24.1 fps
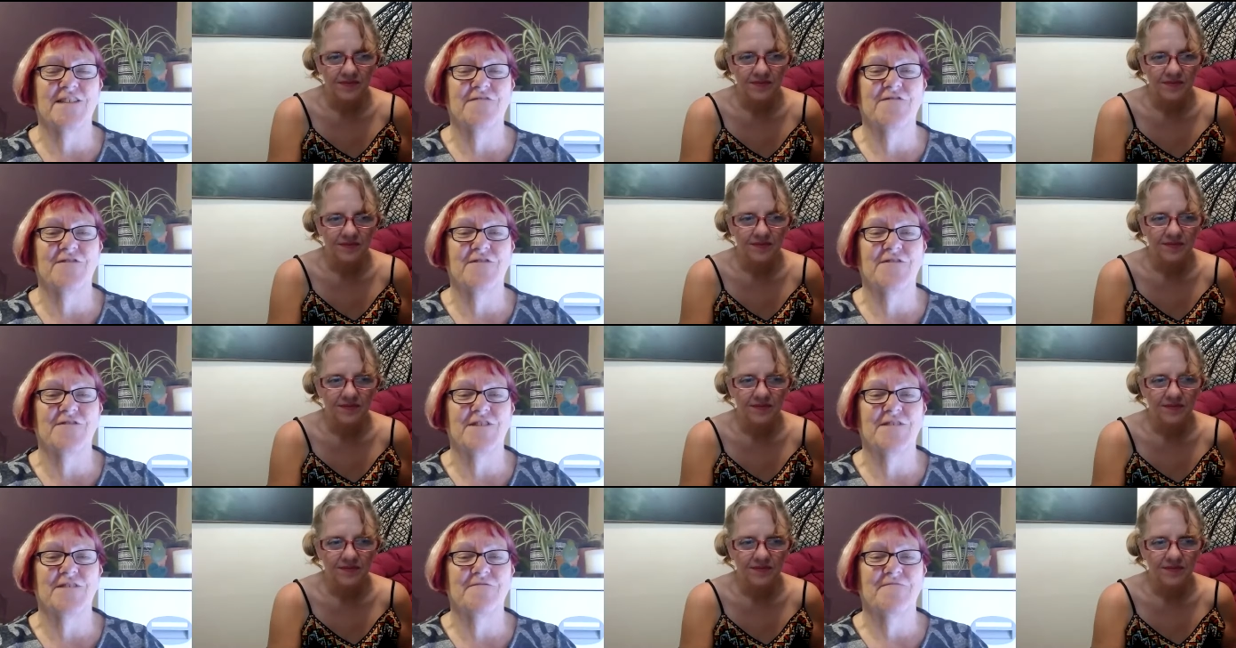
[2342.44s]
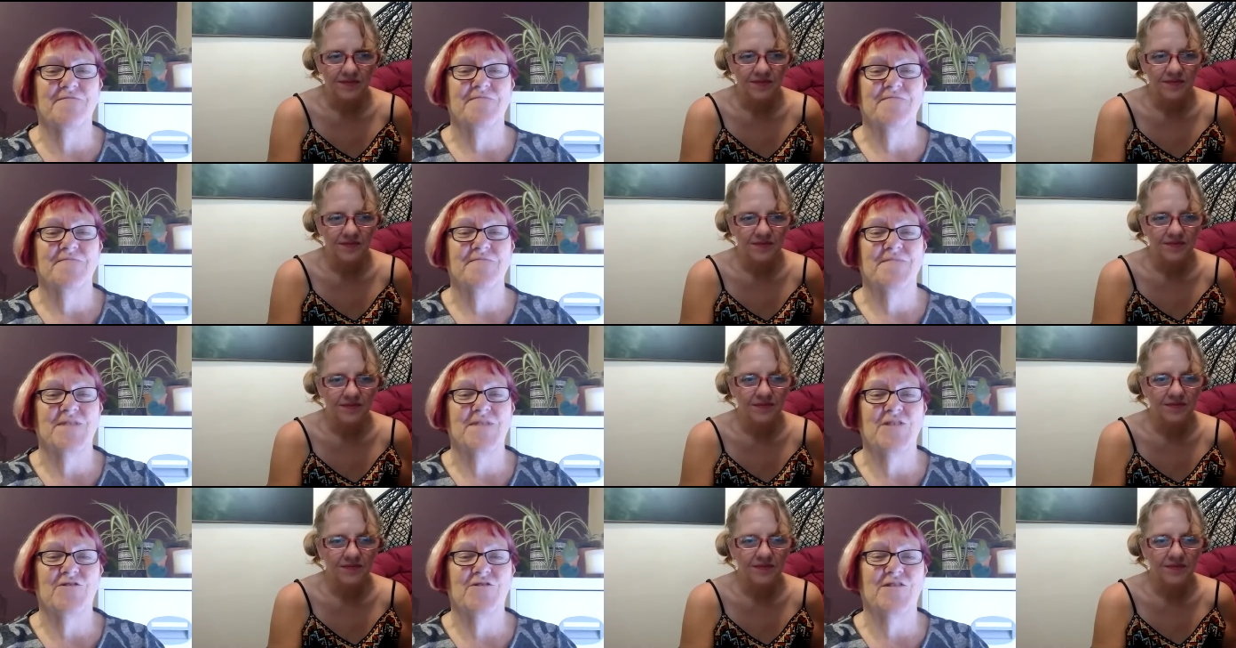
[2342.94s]
Speaker 1: for you.
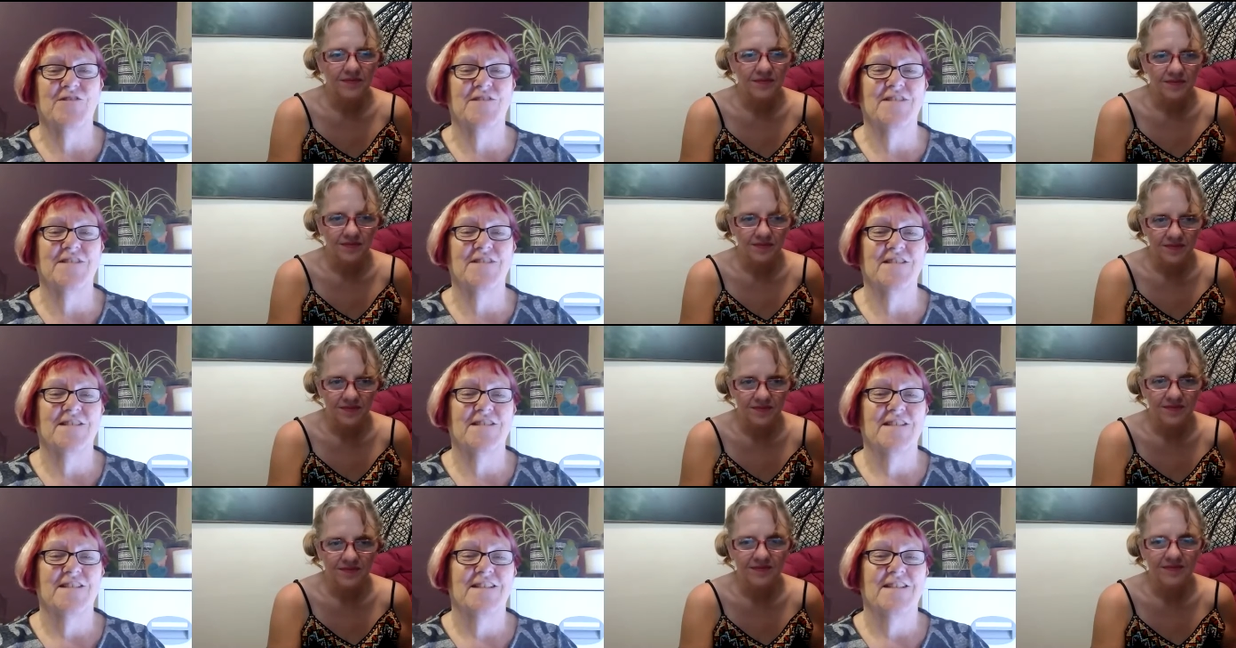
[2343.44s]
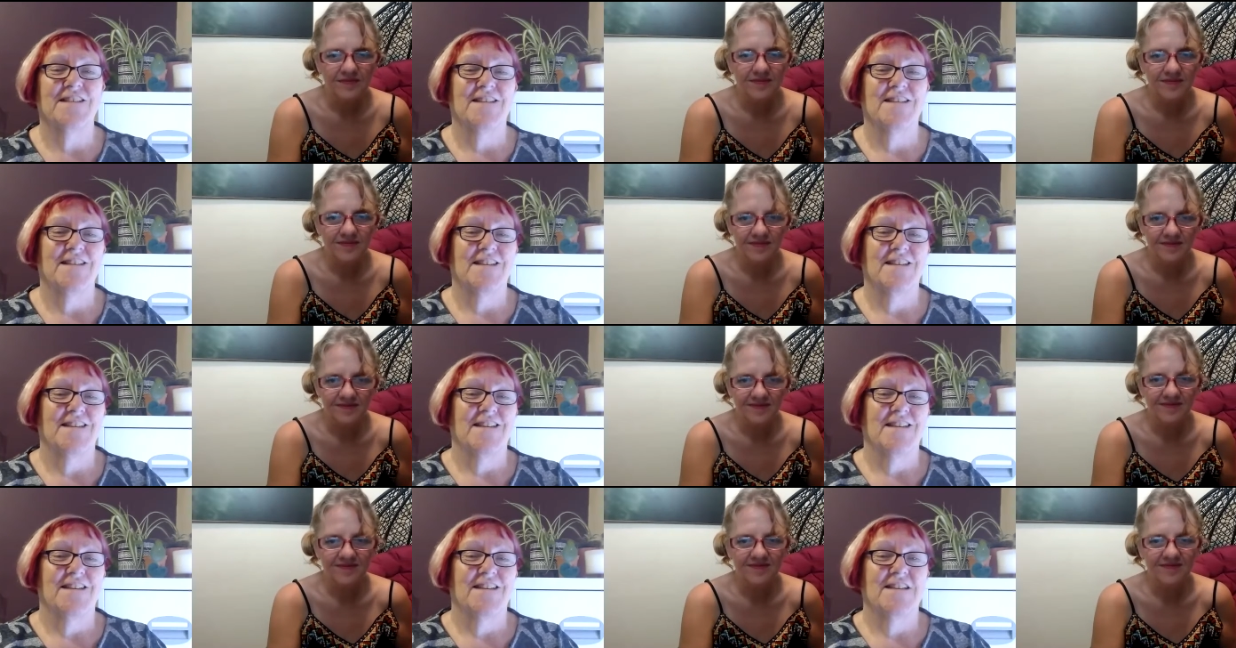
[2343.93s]
You can
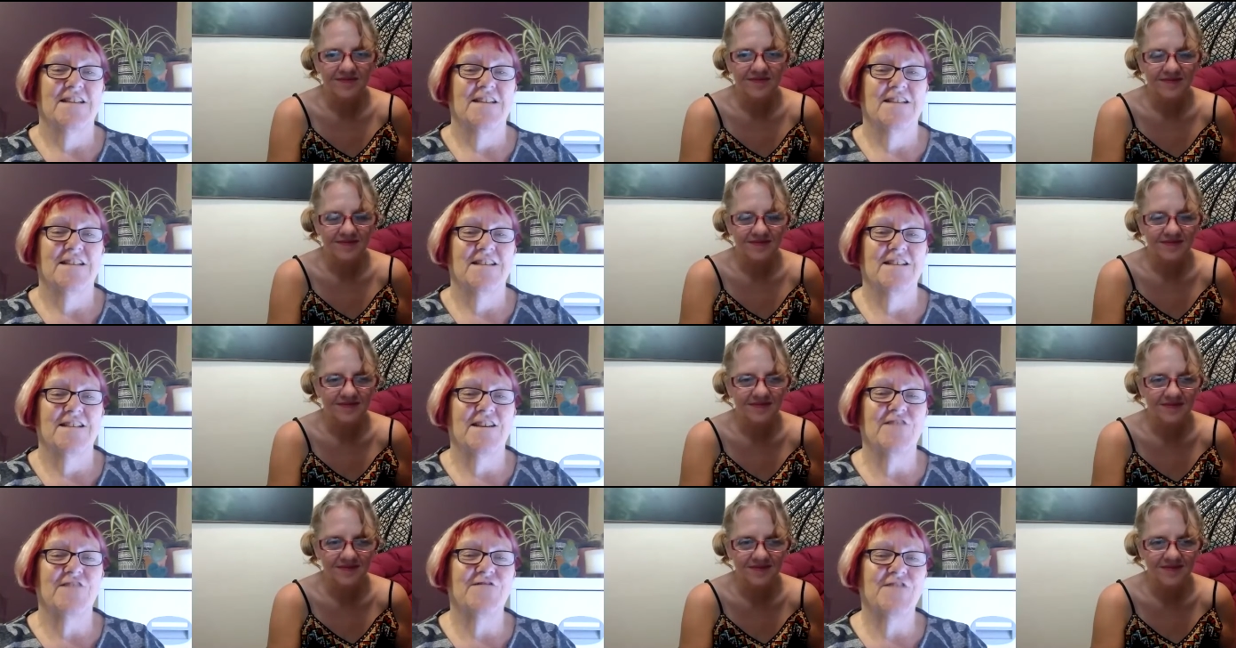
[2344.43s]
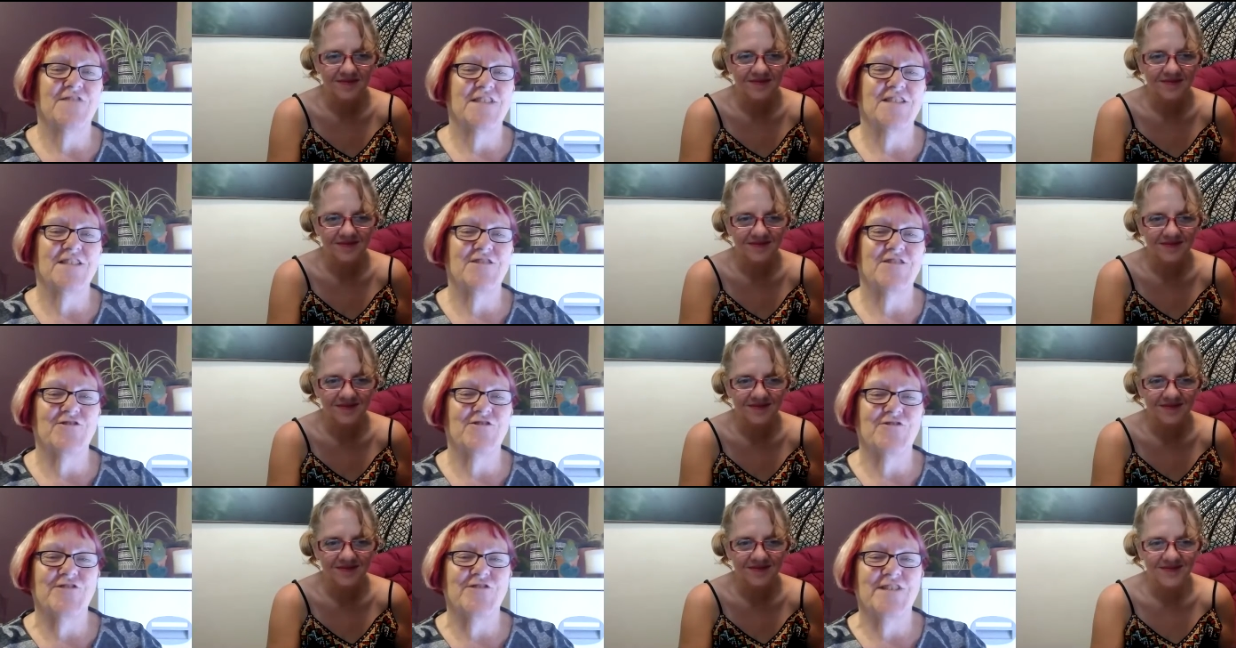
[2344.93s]
go for the
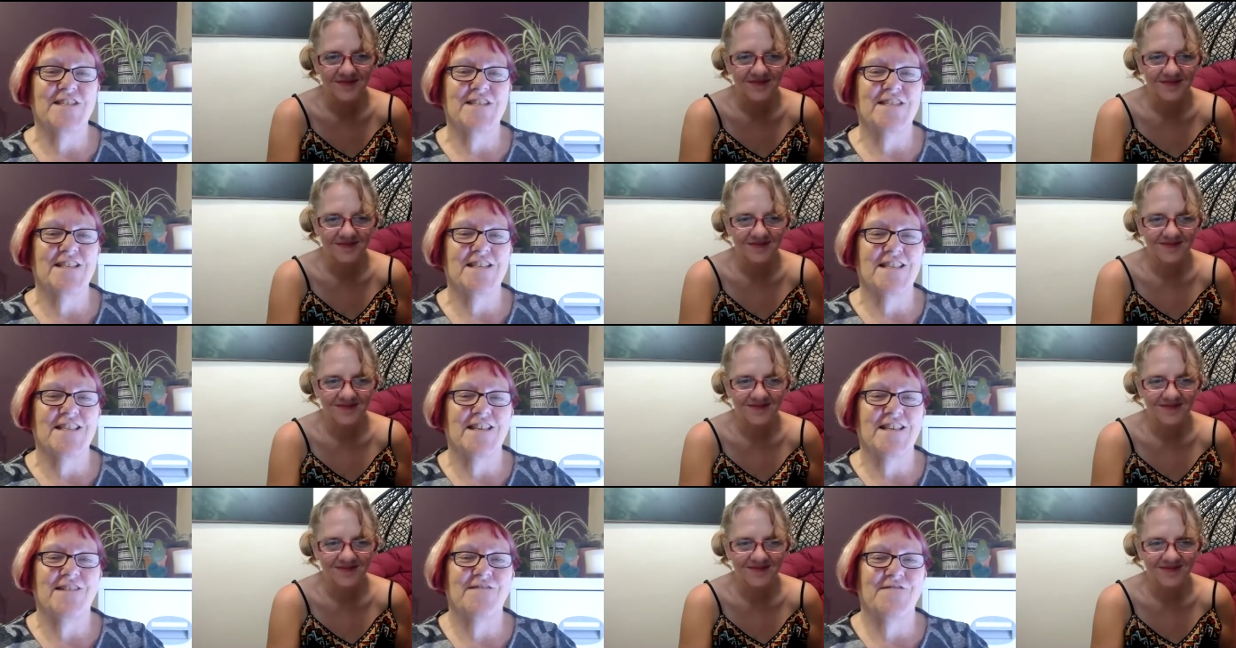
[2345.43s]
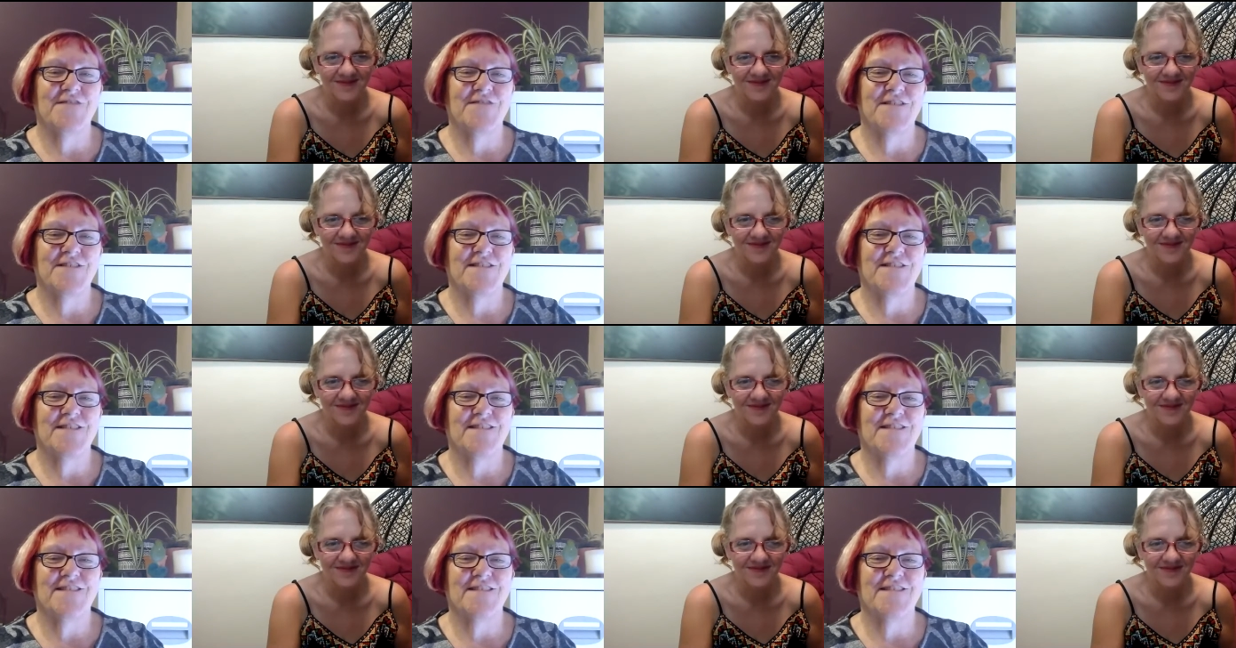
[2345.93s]
joy and the love
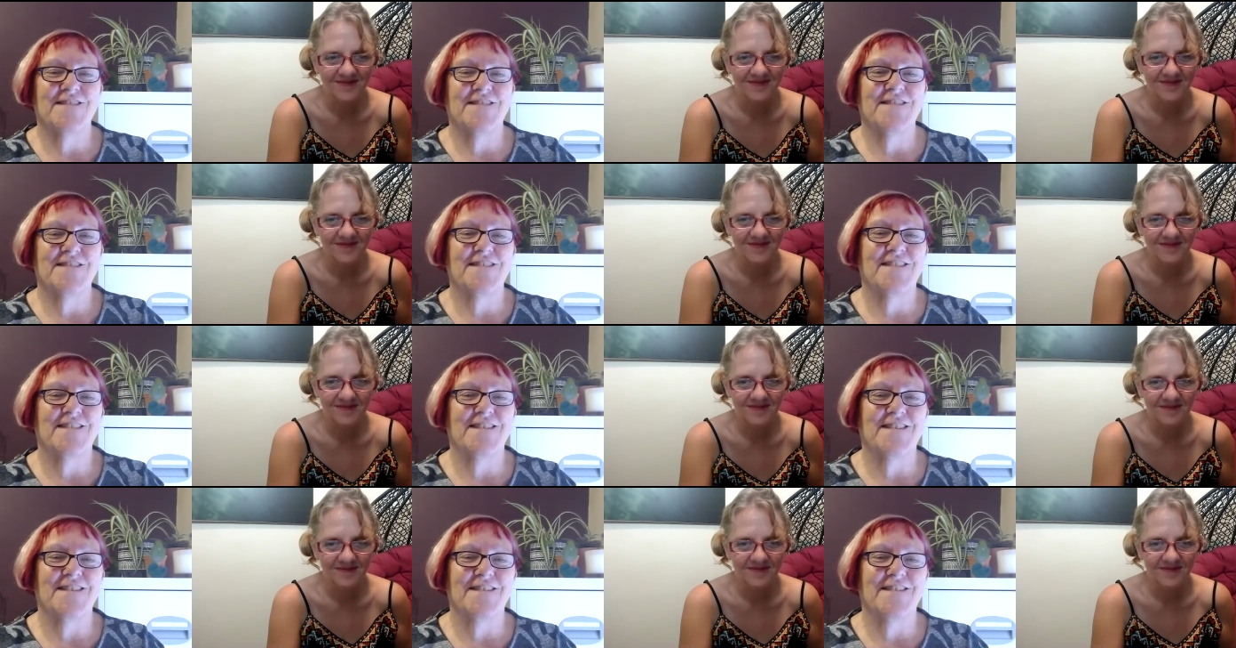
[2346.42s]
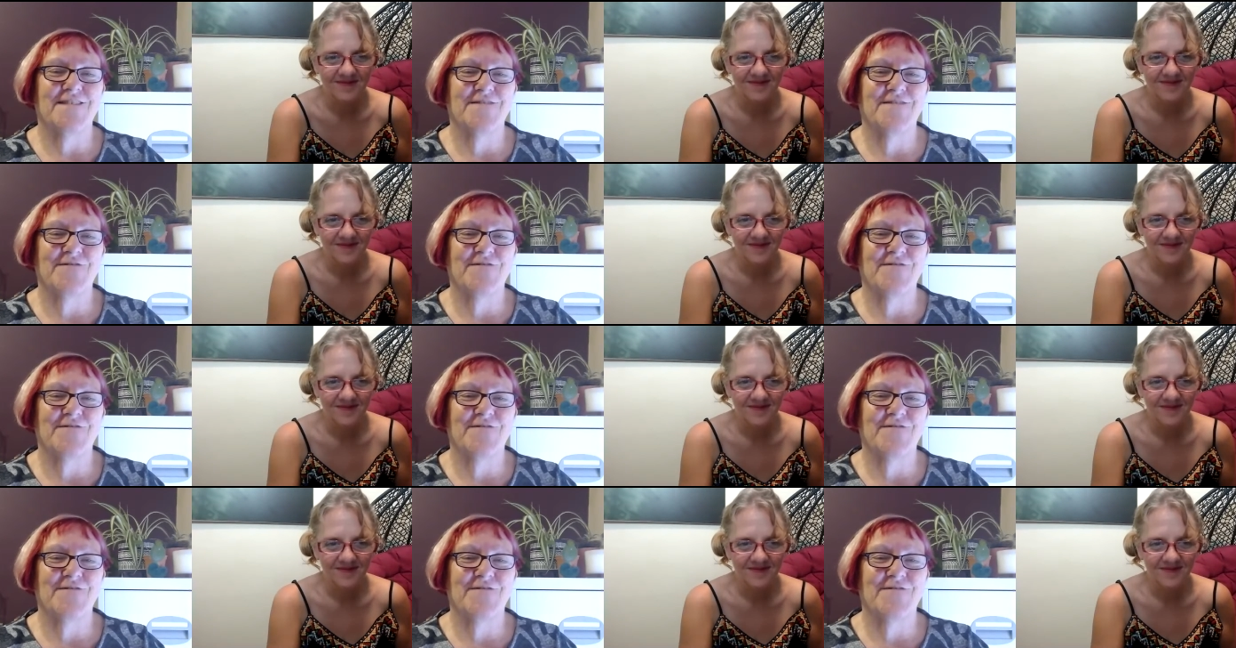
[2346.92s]
and the